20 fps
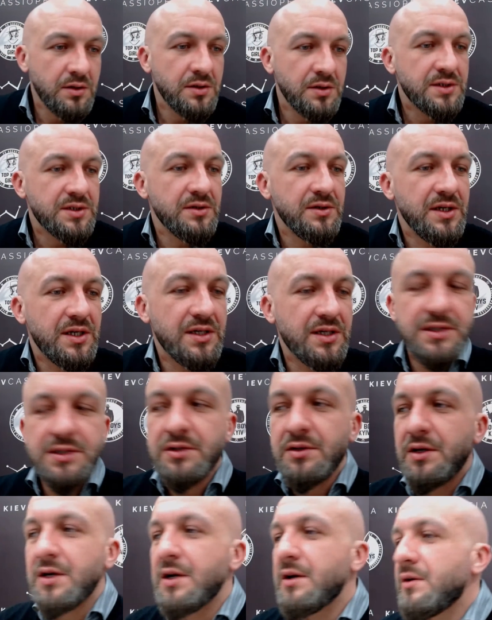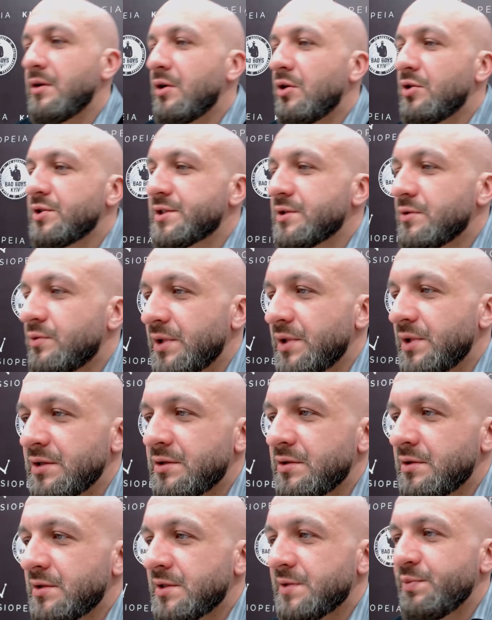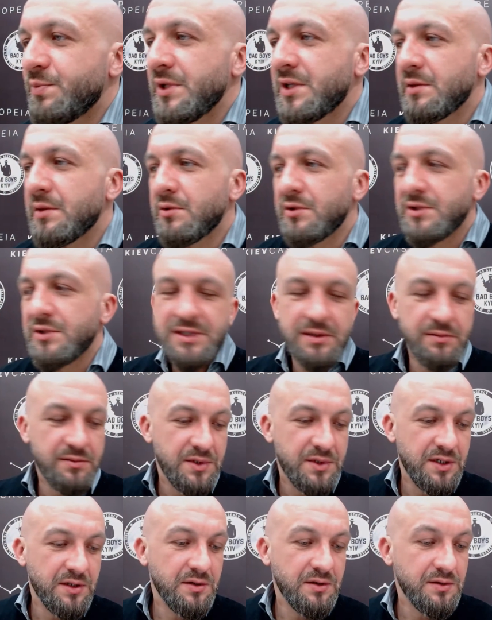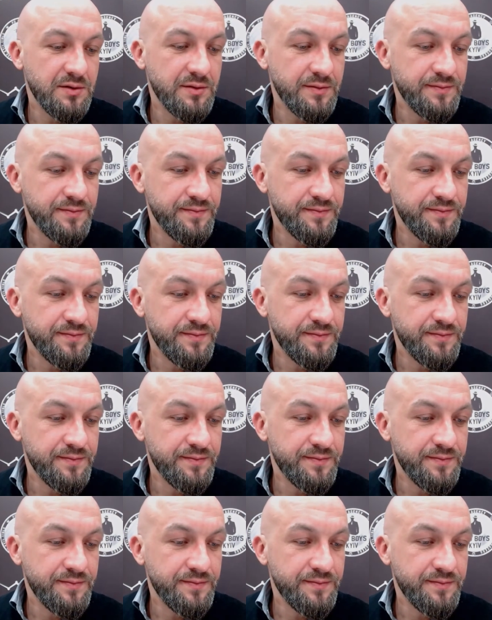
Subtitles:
So yeah, so I also wanted to speak about something